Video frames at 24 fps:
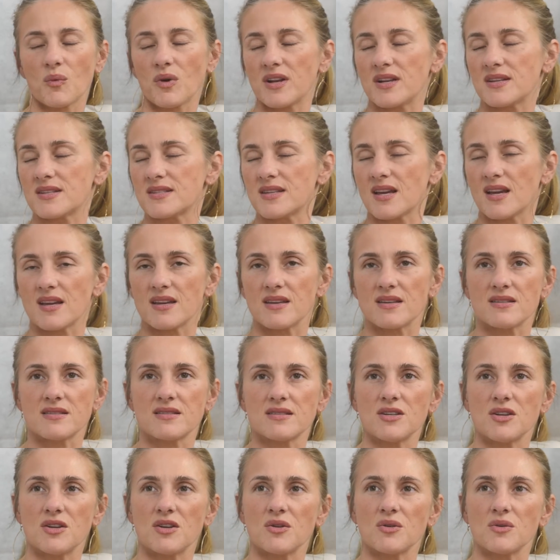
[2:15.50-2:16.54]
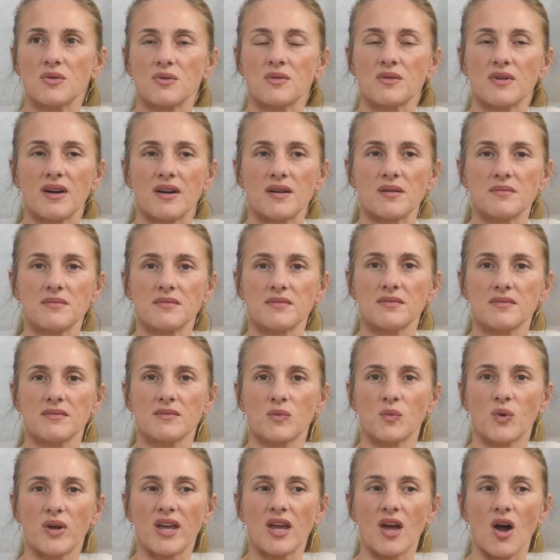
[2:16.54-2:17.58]
want to say is,
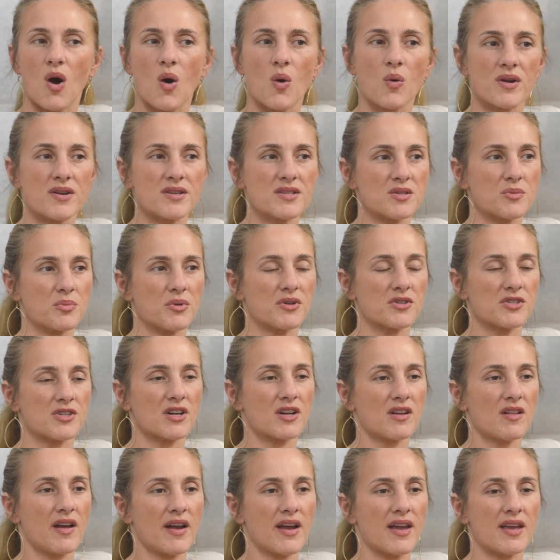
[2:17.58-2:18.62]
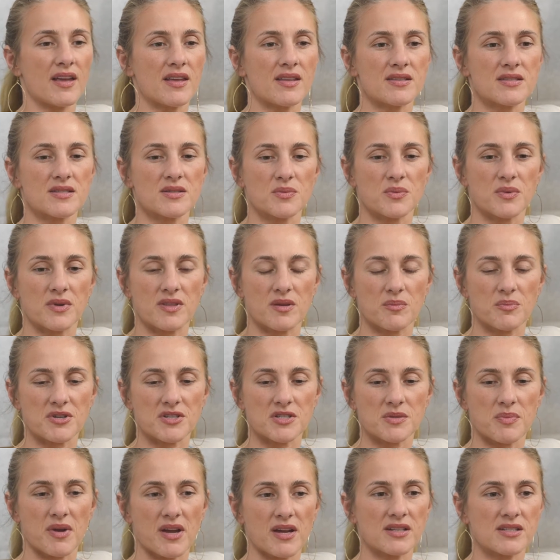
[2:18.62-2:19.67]
we always approach our clients with the
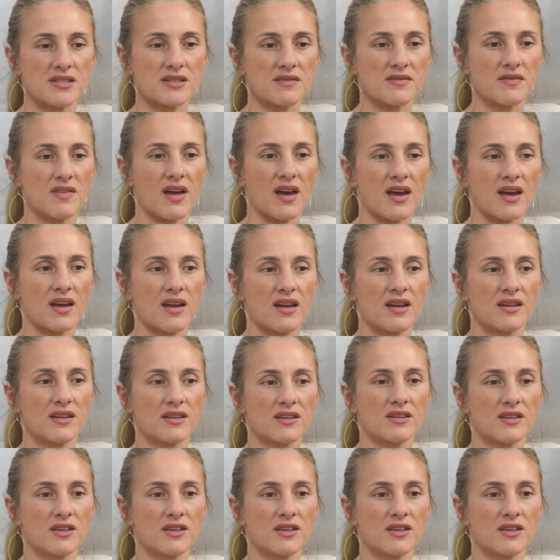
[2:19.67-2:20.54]
perspective that